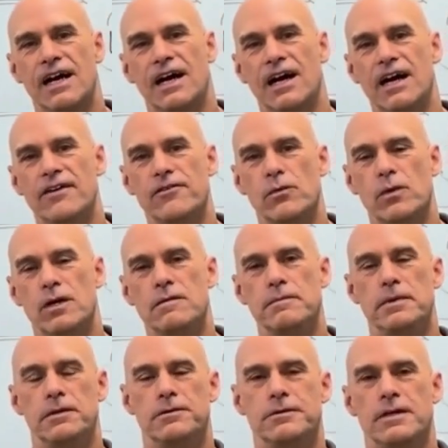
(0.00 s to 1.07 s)
Hi everyone,
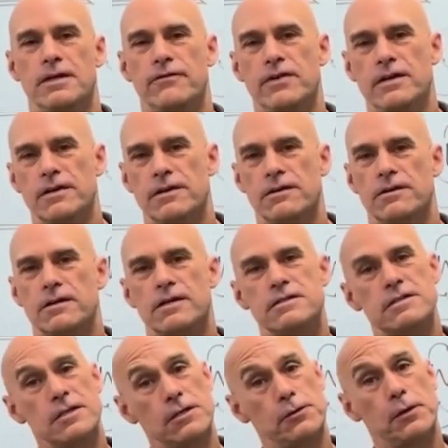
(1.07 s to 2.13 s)
Builder Dave here,
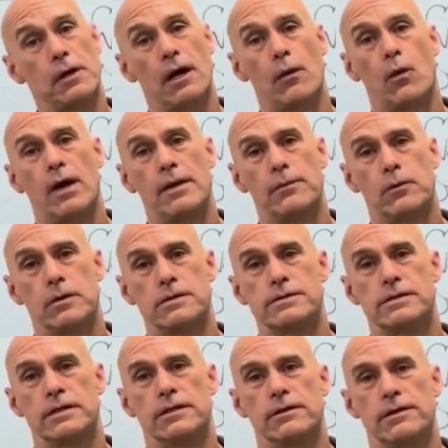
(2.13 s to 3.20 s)
continuing our whiteboard
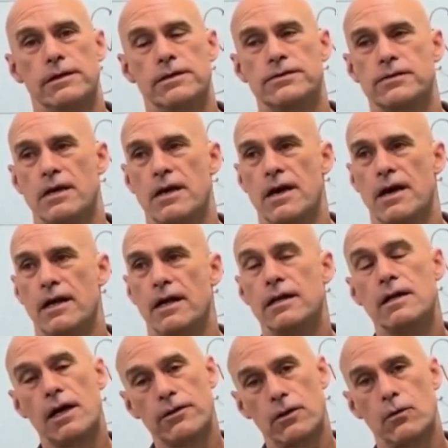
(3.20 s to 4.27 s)
series. And
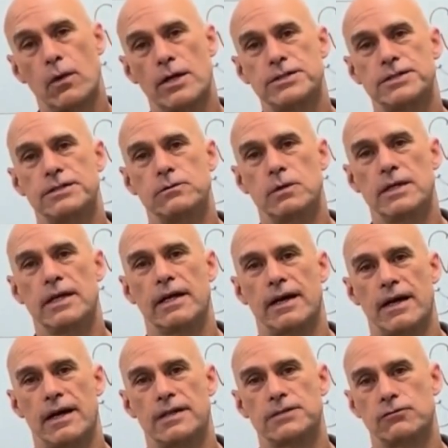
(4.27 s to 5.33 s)
another question we get
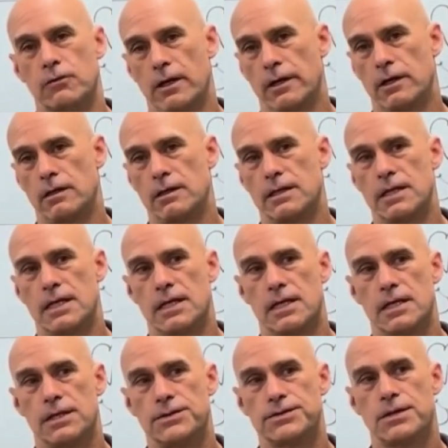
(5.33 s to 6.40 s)
asked regularly
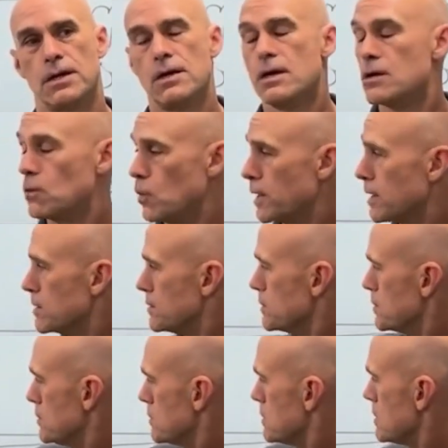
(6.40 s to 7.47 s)
is, we can
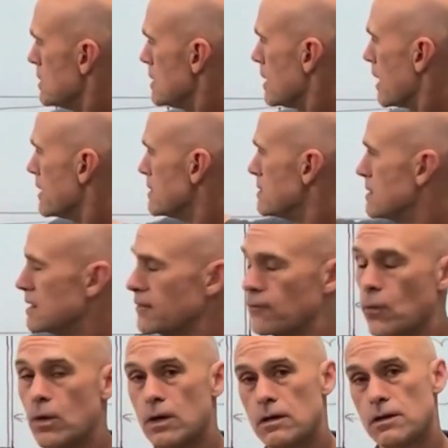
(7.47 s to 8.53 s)
do the ICF
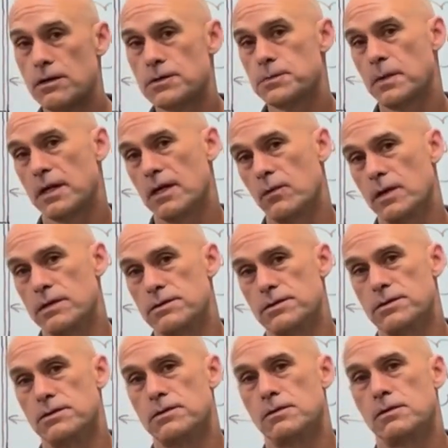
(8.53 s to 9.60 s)
walls, but can we
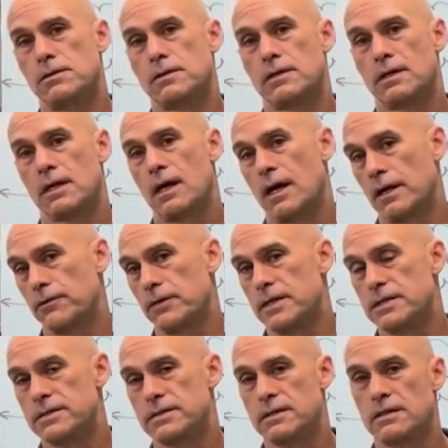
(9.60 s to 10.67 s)
do
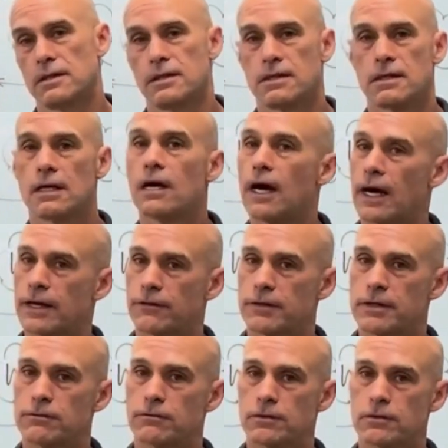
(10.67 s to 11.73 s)
concrete ceiling,
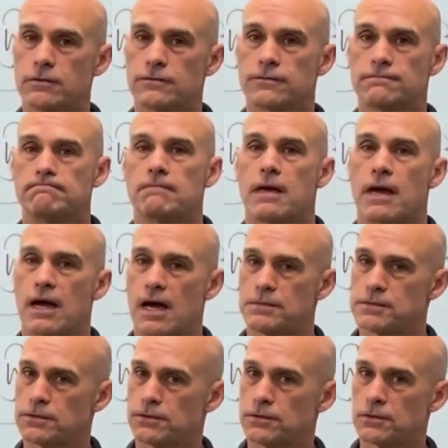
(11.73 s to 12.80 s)
concrete roof?
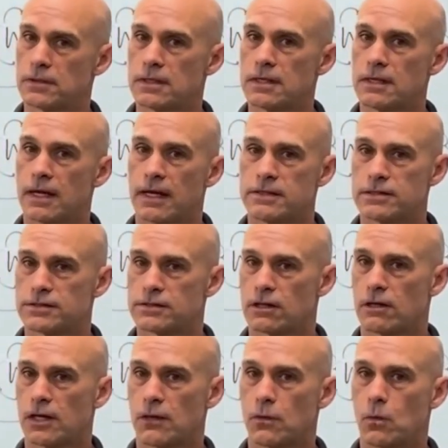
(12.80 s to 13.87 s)
Absolutely, and I just
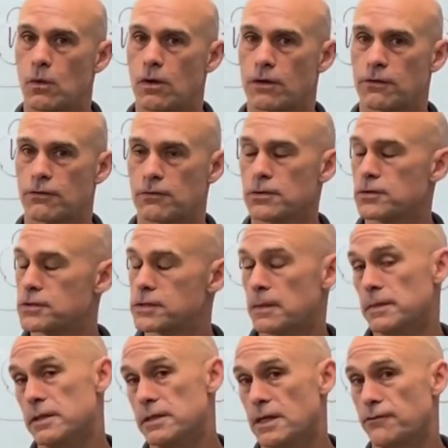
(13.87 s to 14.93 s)
thought I would walk through some
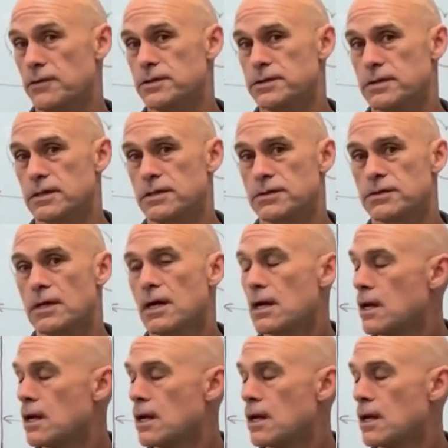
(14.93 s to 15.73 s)
of the differences.